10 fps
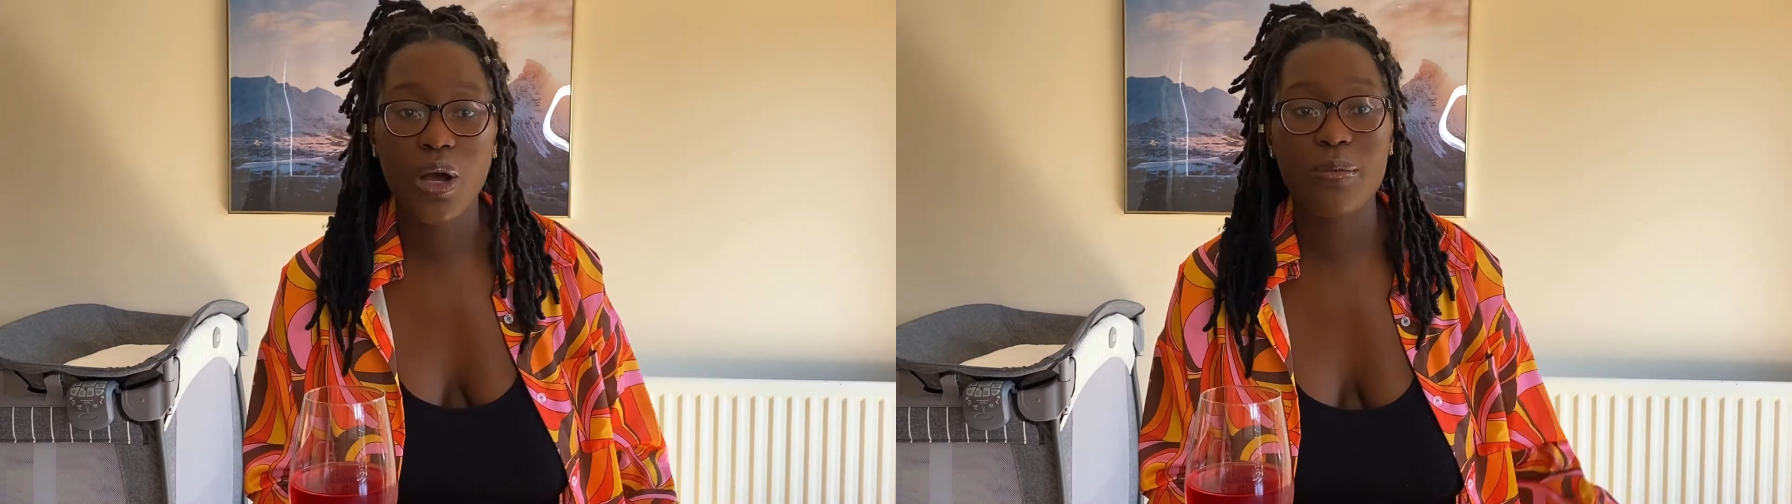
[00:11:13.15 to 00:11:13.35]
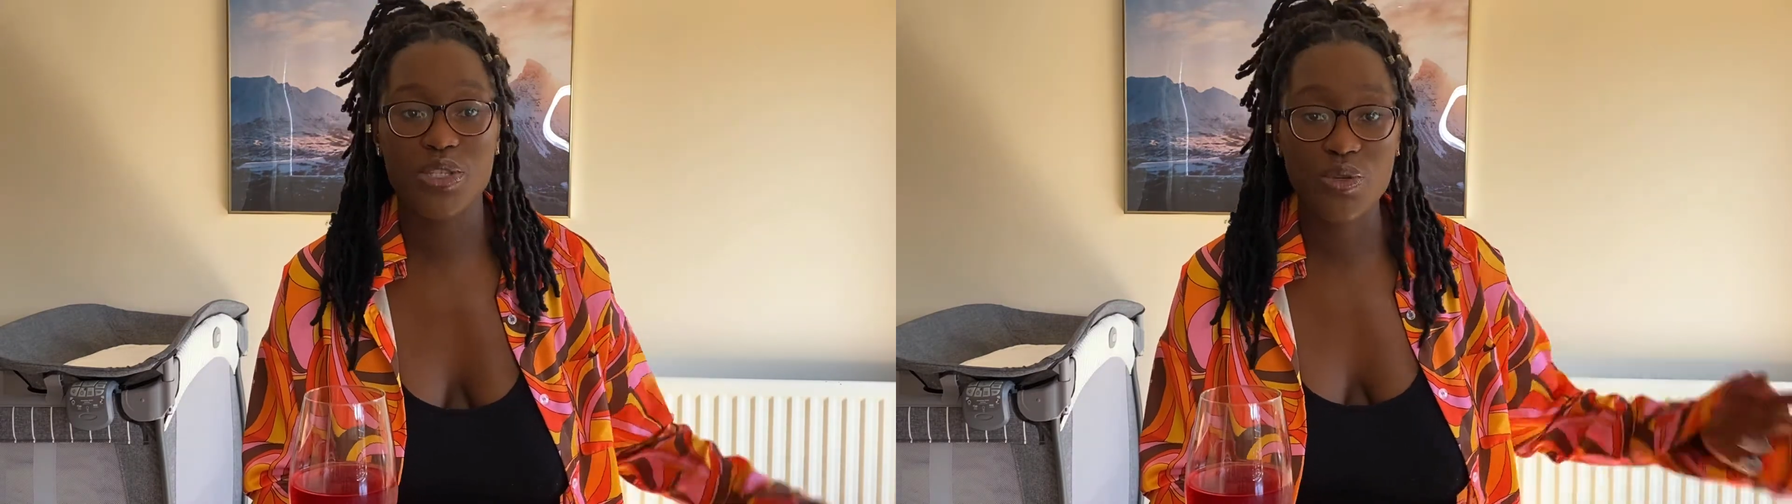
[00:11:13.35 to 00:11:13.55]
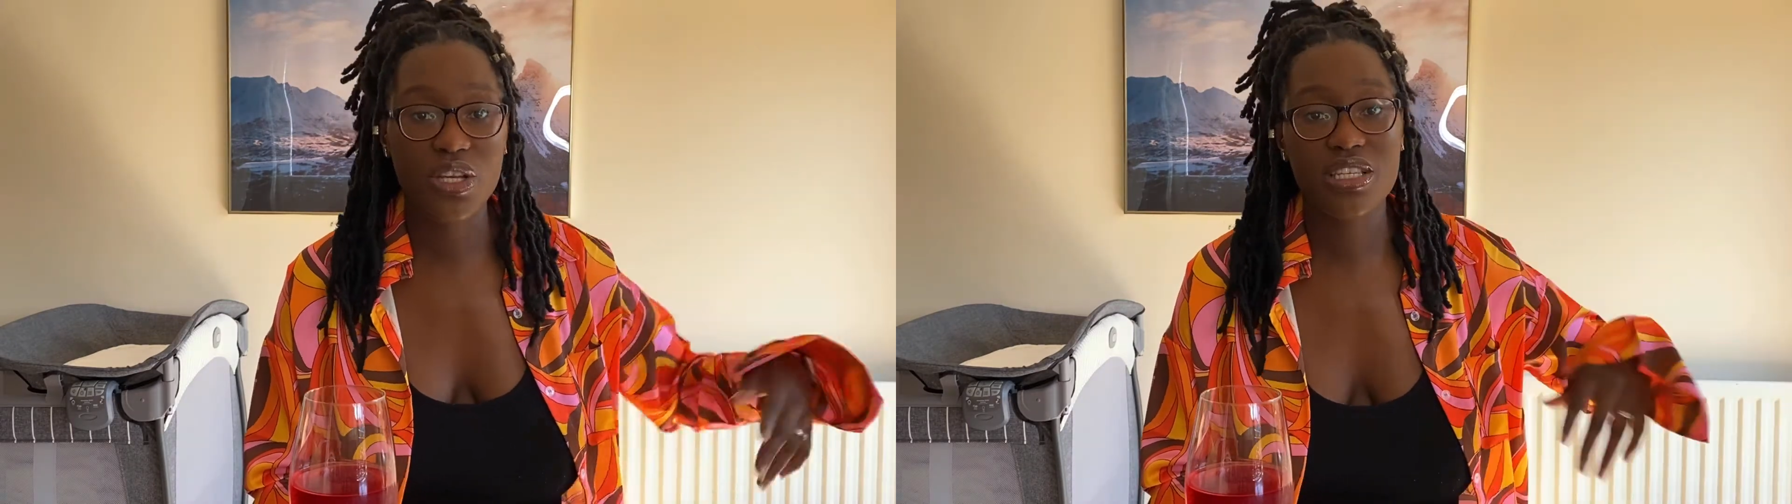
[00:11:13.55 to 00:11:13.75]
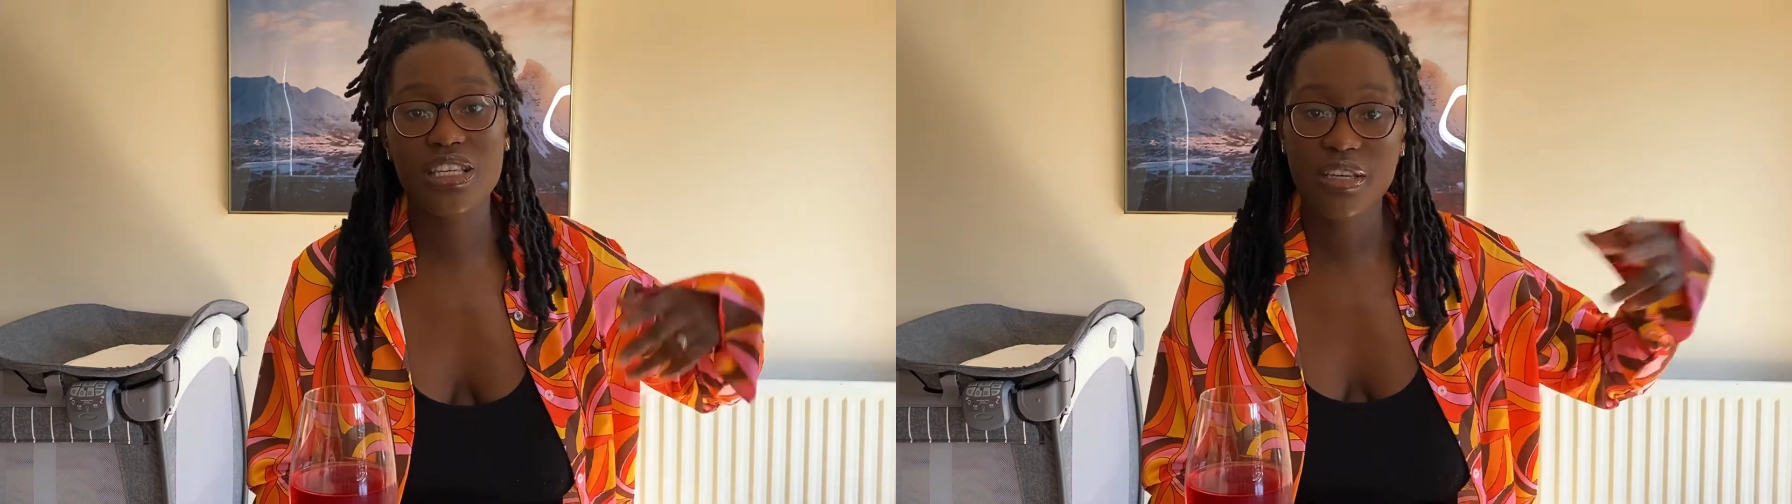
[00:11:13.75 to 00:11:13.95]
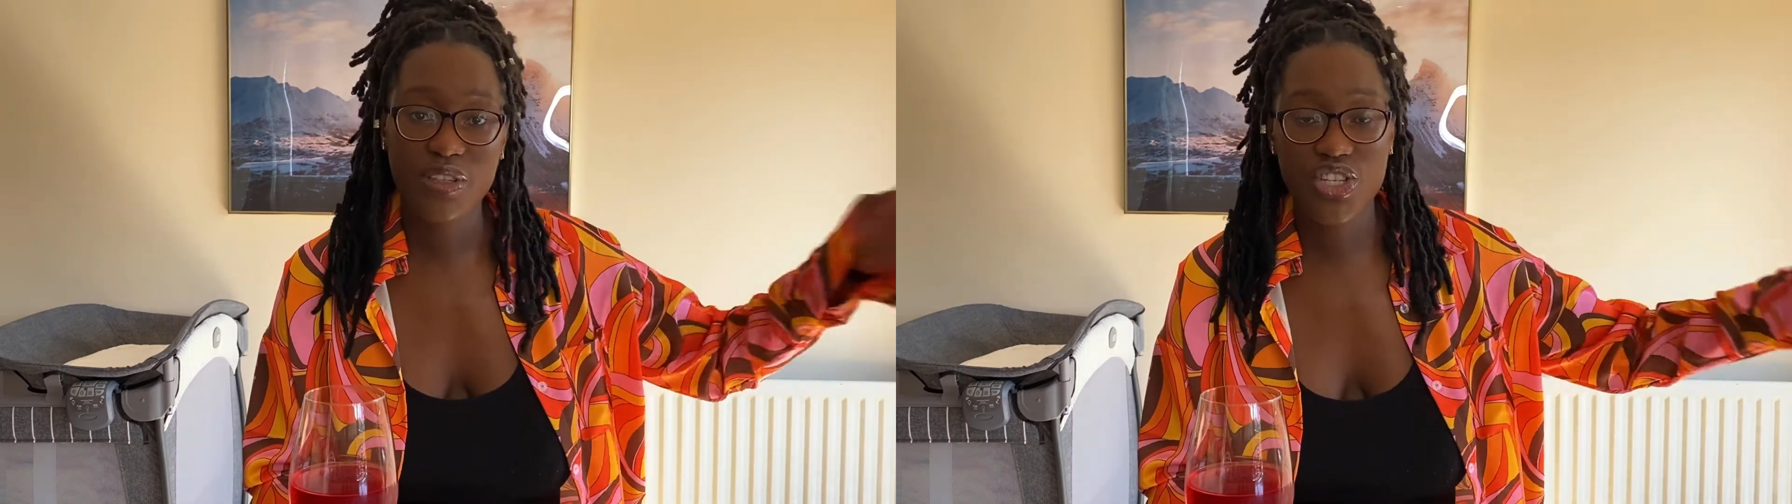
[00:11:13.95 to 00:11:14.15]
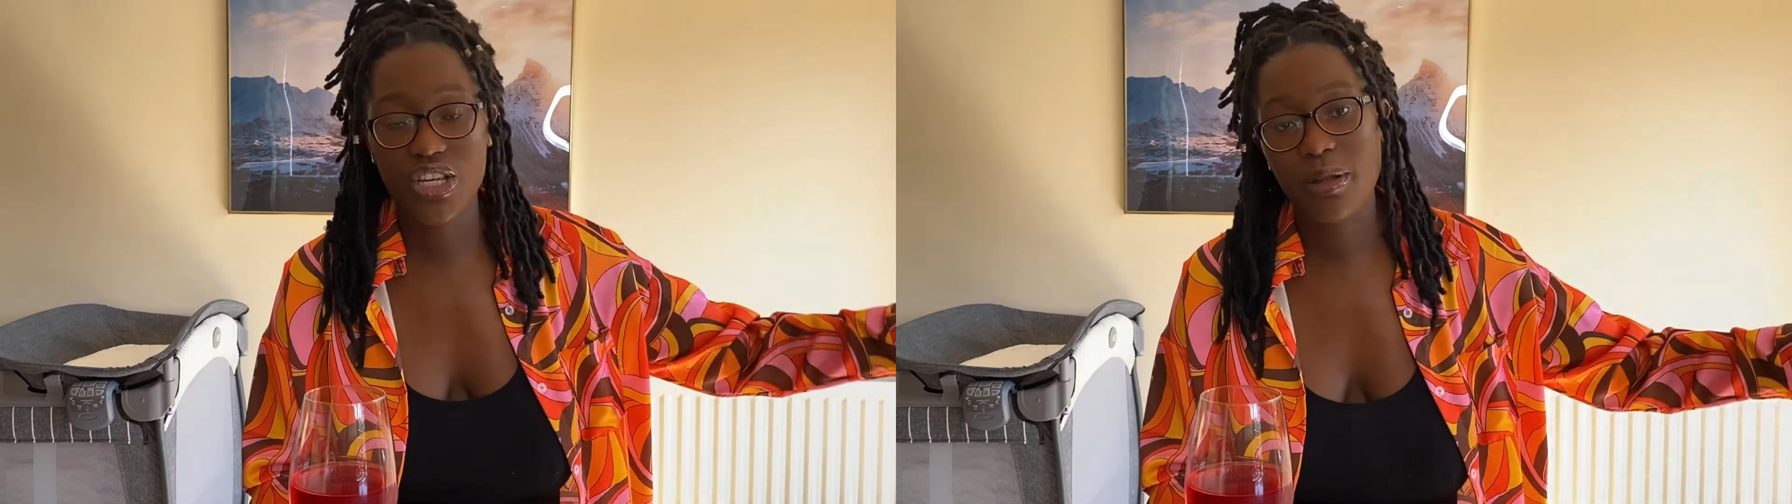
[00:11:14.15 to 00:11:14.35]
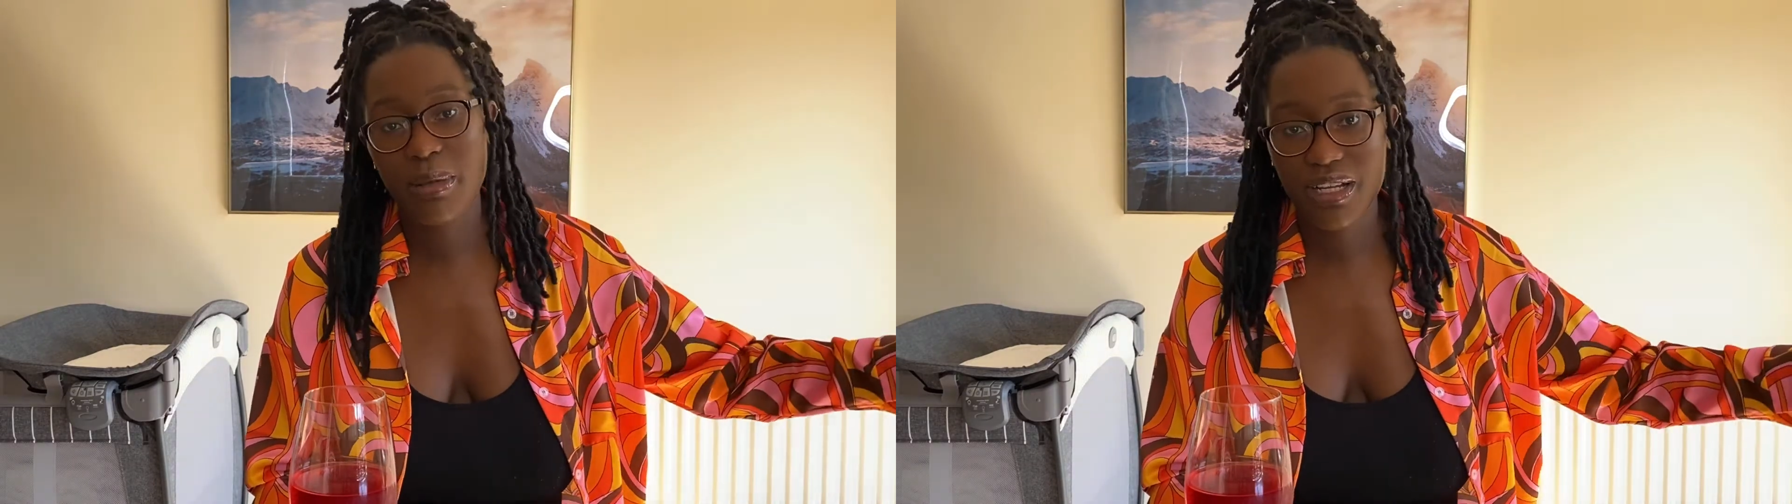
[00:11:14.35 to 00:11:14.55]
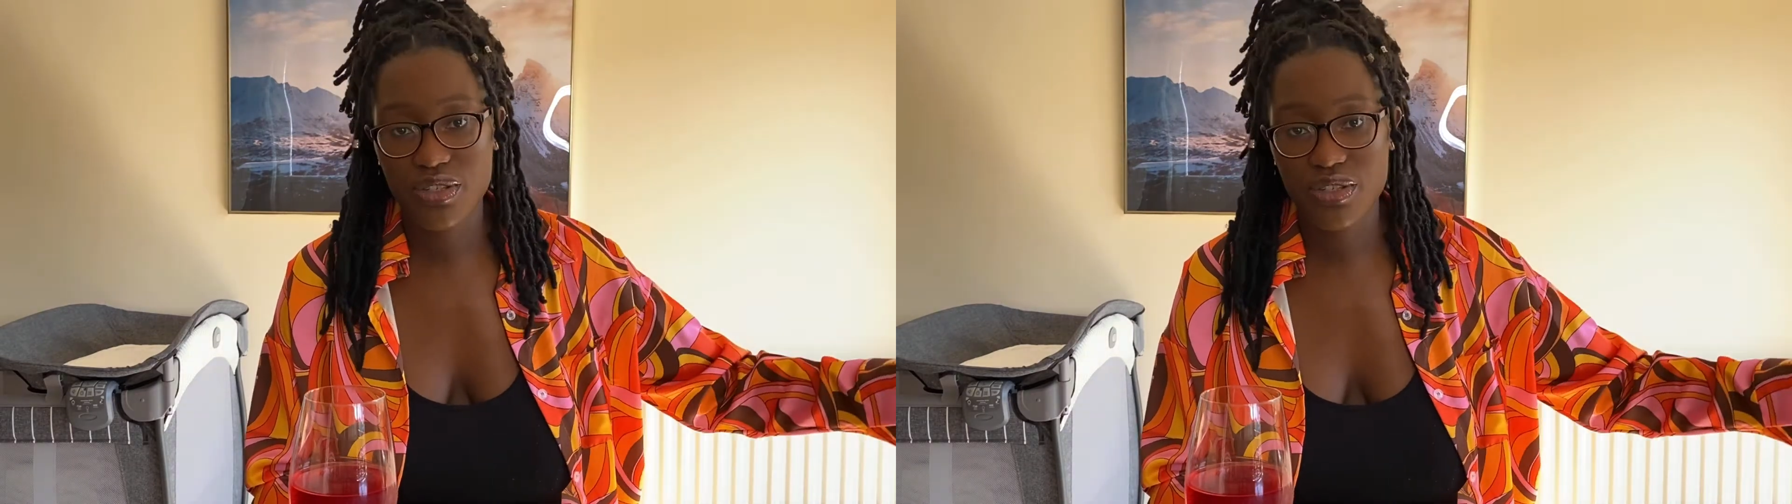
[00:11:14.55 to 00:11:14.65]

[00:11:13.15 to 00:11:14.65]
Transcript: I'm still going to give this child back